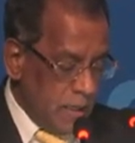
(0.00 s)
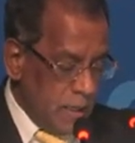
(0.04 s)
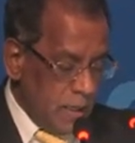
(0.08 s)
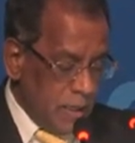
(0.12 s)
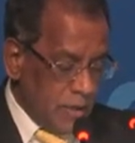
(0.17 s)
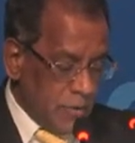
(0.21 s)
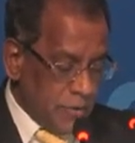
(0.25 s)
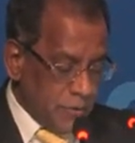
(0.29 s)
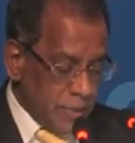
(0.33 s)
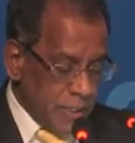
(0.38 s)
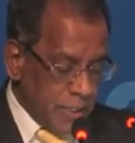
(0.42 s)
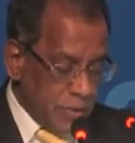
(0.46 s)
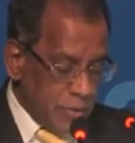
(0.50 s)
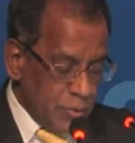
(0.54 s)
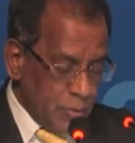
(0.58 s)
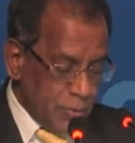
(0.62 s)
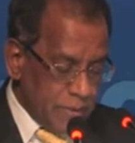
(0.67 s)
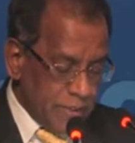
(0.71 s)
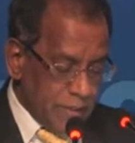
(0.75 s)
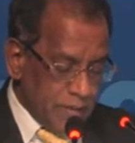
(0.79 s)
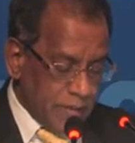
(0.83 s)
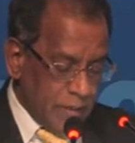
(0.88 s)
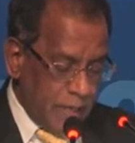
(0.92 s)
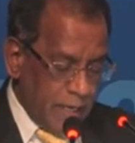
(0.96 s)

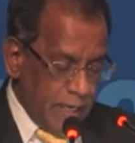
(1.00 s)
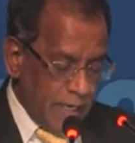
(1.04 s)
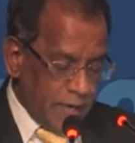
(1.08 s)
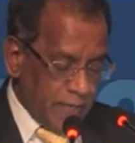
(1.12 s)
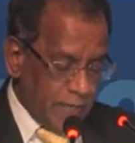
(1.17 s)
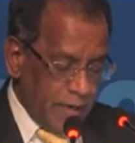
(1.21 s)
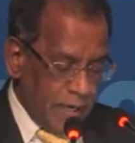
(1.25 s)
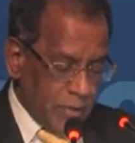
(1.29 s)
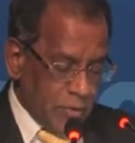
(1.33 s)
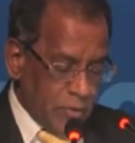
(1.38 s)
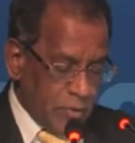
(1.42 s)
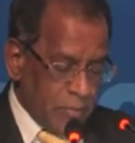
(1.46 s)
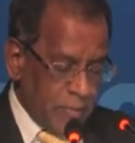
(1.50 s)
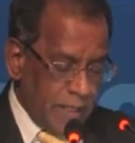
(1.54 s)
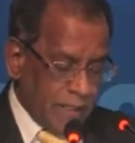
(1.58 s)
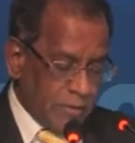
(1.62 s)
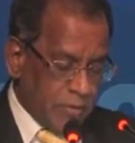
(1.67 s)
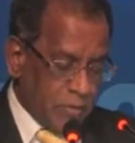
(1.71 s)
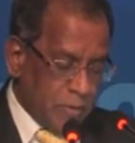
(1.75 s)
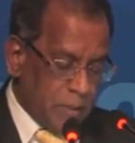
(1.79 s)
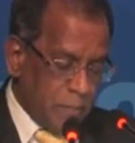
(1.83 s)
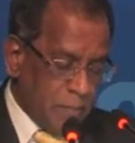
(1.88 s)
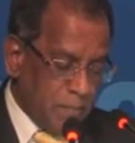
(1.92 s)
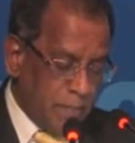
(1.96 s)
reducing the
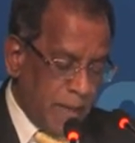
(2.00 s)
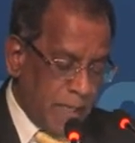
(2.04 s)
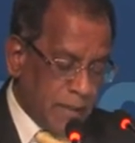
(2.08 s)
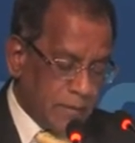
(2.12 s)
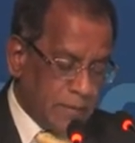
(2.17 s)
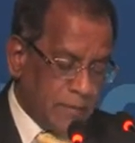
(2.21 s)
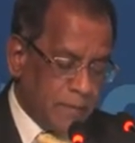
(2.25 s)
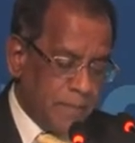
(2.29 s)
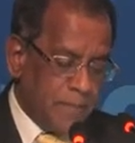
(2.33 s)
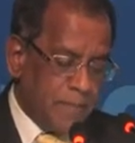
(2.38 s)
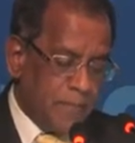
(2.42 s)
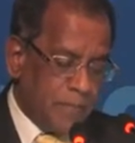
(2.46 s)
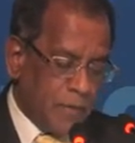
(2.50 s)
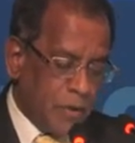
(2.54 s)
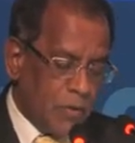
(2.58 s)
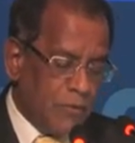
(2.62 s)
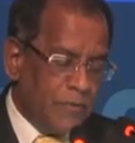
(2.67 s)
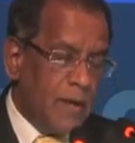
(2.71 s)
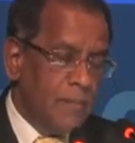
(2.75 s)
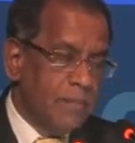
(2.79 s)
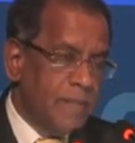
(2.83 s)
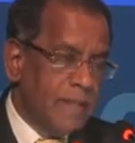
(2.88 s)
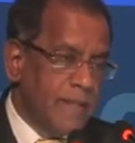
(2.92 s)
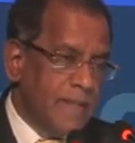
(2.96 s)
environmental impact of
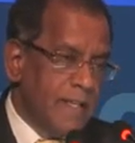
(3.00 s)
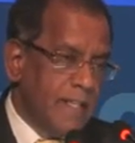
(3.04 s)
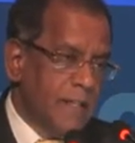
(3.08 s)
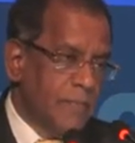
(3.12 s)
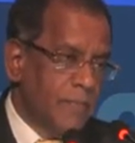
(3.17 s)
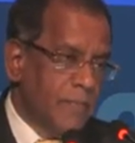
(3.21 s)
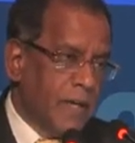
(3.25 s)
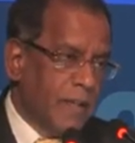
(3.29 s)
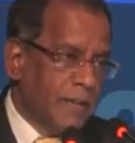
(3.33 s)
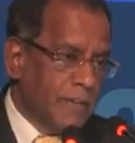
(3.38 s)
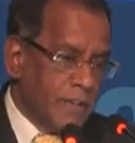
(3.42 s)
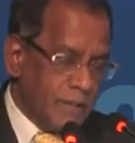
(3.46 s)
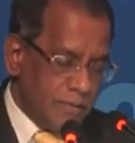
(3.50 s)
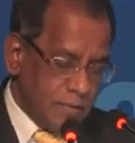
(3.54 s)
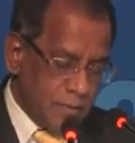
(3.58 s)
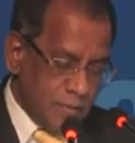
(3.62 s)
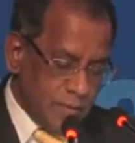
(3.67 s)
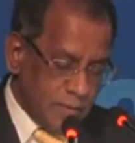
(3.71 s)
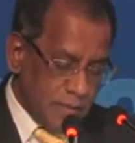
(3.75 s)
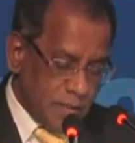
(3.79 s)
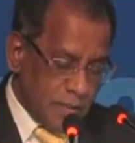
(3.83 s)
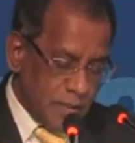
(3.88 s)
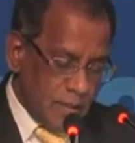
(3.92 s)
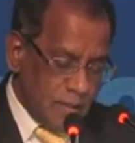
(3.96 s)
their business
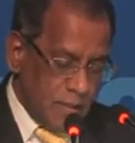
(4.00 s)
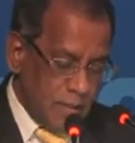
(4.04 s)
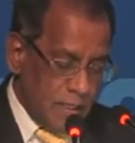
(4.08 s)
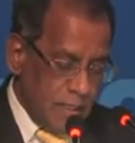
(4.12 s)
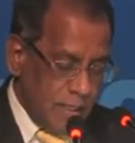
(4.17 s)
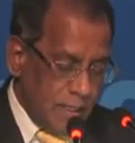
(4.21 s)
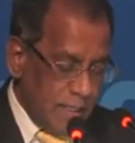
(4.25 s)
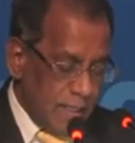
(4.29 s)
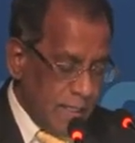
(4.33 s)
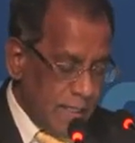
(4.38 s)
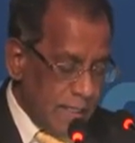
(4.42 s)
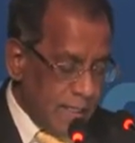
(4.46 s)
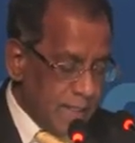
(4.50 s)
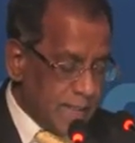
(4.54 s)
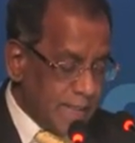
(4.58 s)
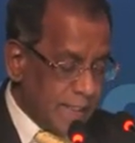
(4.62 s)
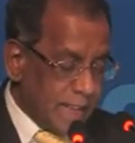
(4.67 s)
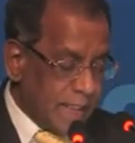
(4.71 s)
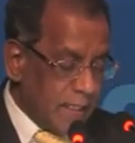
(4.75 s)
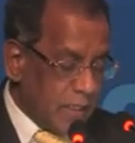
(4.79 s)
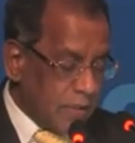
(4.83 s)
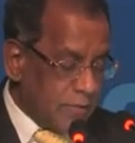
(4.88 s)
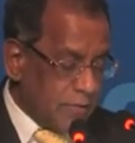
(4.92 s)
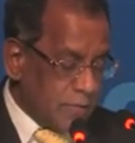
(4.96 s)
practices is a
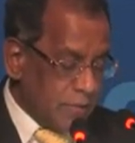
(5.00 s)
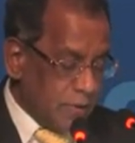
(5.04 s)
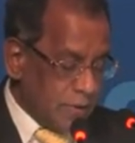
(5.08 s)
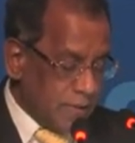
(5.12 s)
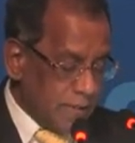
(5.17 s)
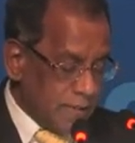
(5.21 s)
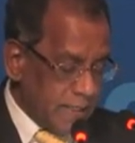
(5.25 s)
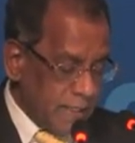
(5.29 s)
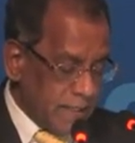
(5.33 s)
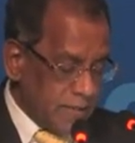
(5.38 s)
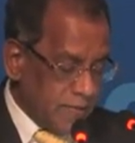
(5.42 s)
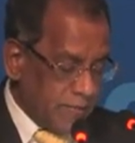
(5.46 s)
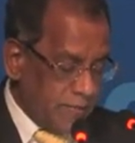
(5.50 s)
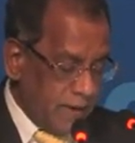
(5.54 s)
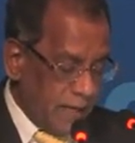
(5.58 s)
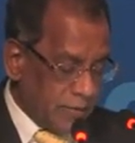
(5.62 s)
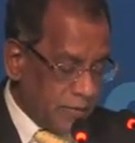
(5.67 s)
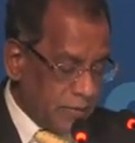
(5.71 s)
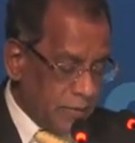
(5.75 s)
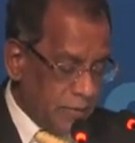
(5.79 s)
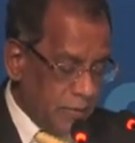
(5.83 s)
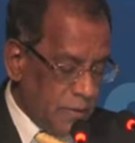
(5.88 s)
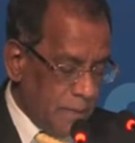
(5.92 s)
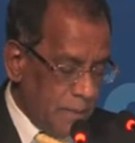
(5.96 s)
key success
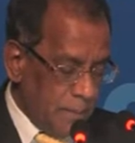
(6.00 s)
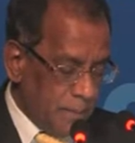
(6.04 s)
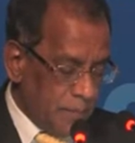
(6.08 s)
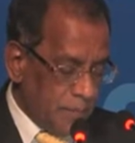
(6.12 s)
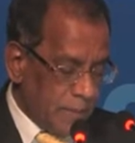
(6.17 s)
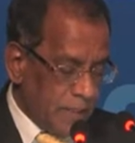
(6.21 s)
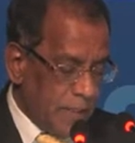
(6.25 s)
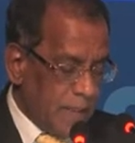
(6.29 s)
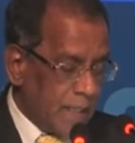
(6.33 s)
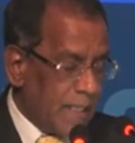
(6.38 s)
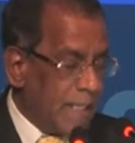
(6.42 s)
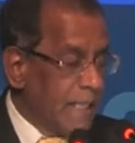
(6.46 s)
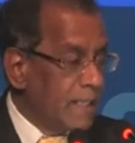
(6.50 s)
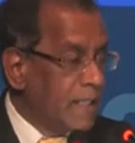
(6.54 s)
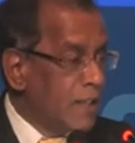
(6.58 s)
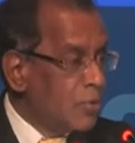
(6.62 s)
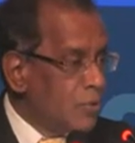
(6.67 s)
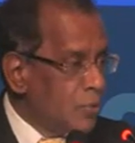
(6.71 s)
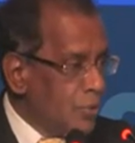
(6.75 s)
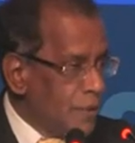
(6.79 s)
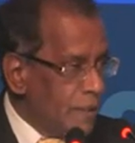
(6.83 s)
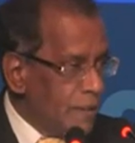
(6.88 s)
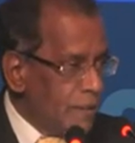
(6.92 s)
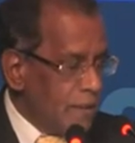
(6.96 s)
factor in
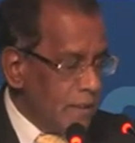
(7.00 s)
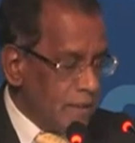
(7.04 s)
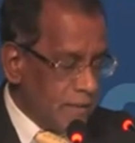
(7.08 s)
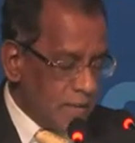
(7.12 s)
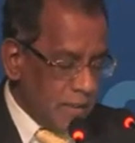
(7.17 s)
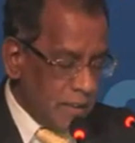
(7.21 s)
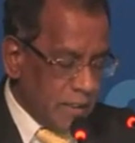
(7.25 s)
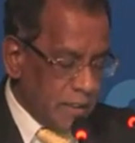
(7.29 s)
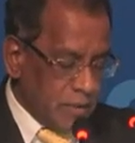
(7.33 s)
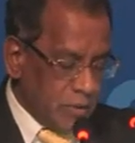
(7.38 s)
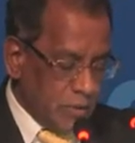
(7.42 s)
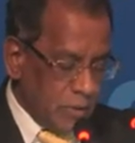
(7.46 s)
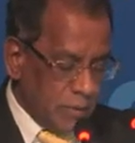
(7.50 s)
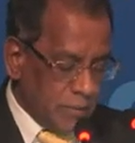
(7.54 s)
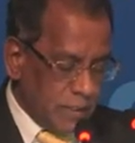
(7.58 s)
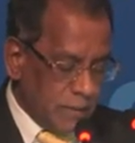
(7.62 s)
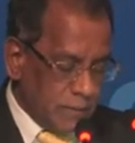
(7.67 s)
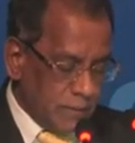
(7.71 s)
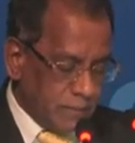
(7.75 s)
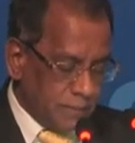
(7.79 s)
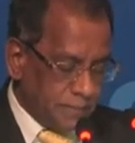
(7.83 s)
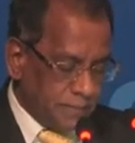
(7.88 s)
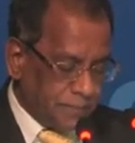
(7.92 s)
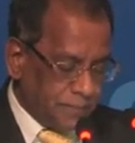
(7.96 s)
greening the economy.
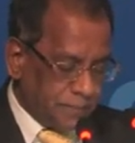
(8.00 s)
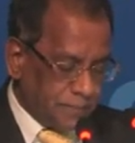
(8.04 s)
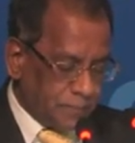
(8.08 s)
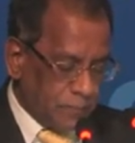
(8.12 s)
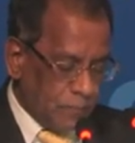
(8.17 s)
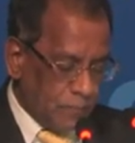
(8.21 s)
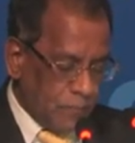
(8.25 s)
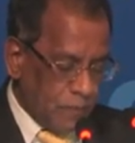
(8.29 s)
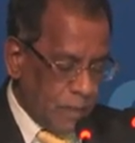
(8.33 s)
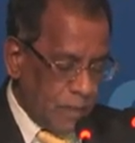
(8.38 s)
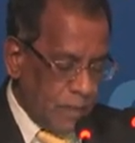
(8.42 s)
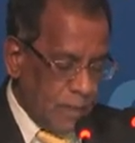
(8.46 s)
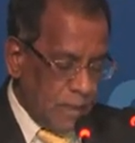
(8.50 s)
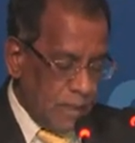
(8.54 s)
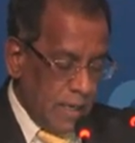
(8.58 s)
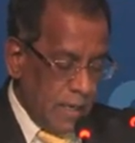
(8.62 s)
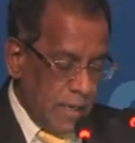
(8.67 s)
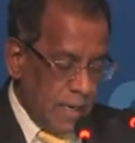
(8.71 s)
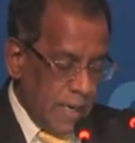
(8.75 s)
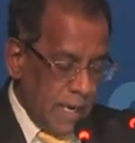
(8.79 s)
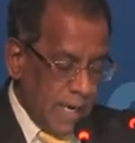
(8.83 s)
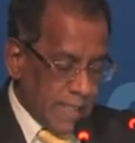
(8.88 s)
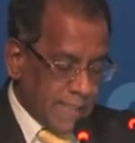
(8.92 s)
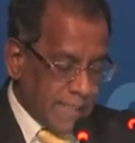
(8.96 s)

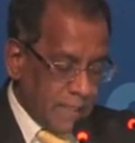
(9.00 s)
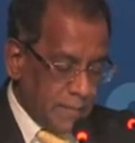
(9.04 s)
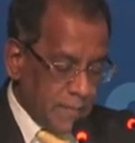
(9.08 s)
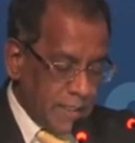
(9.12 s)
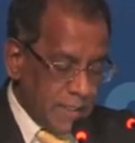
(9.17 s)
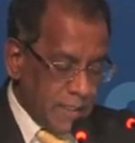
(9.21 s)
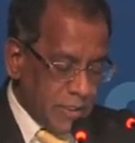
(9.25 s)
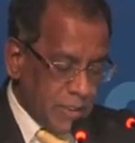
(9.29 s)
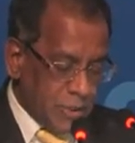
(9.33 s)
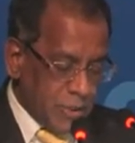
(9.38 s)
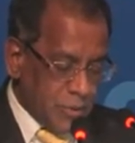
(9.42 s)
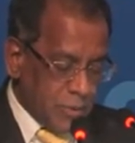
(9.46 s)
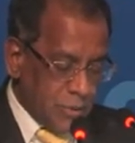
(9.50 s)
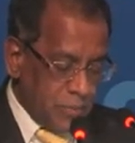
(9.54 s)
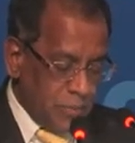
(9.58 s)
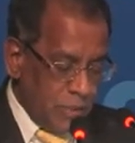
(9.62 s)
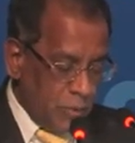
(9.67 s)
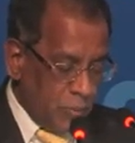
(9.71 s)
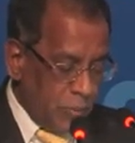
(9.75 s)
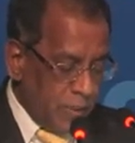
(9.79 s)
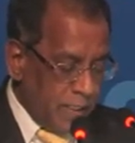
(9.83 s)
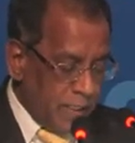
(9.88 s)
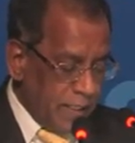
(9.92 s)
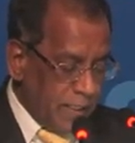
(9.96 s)
SMEs should be
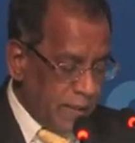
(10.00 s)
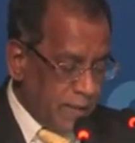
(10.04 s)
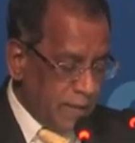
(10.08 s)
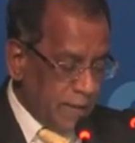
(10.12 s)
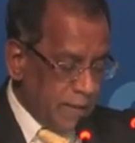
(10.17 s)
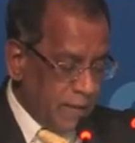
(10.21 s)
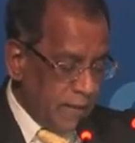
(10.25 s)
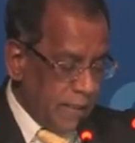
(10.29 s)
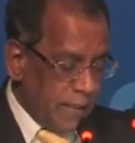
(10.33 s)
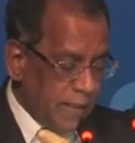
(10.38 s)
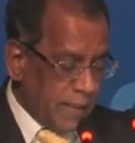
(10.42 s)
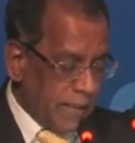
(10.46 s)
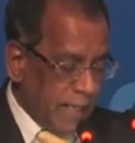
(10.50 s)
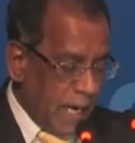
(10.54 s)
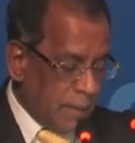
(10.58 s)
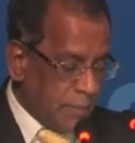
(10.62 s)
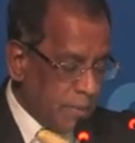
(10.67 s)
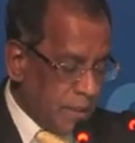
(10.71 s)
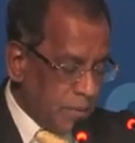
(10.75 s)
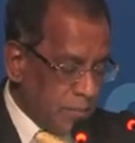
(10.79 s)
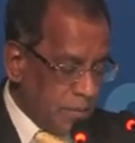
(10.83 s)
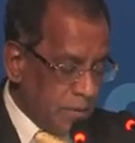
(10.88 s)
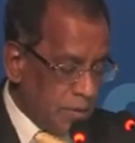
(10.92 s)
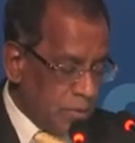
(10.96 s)
willing and
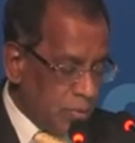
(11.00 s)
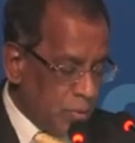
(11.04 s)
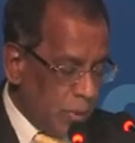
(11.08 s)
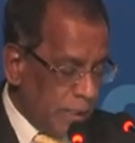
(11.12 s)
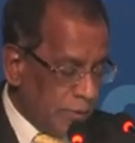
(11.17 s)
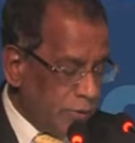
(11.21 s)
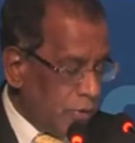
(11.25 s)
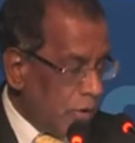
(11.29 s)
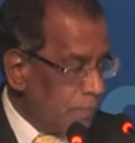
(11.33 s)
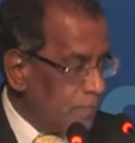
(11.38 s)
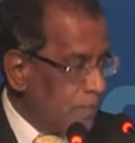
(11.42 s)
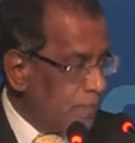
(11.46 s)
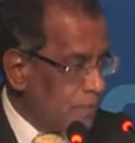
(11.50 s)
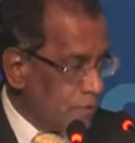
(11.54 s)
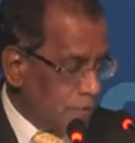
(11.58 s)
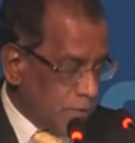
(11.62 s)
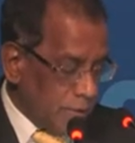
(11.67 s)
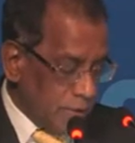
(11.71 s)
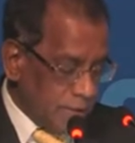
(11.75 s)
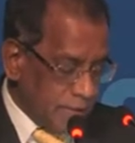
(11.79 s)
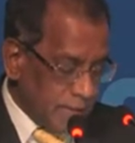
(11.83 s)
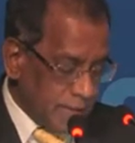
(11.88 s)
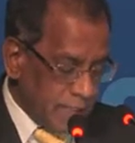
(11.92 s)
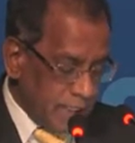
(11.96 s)
capable to adopt
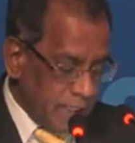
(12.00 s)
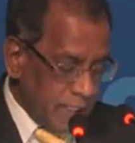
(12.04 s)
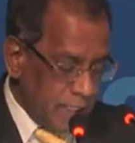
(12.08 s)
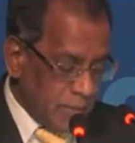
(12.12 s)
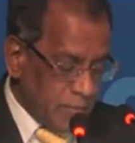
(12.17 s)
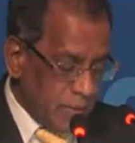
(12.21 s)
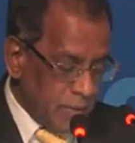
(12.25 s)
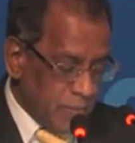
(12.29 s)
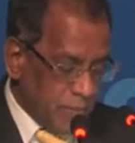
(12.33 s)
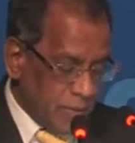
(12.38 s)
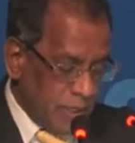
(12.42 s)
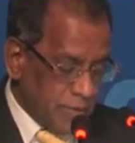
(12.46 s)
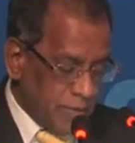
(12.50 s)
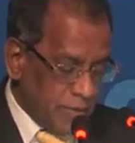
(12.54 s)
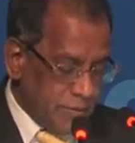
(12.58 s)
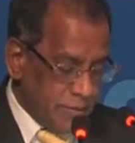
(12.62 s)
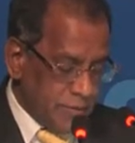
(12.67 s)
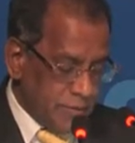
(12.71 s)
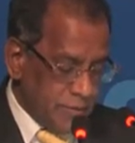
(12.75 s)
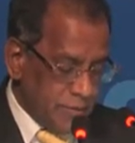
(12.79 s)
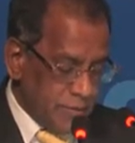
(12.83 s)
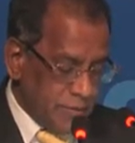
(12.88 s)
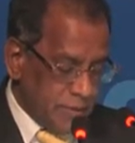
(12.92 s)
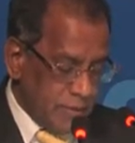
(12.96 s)
sustainable
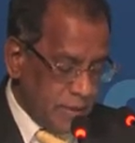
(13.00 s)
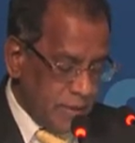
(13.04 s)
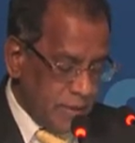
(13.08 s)
practices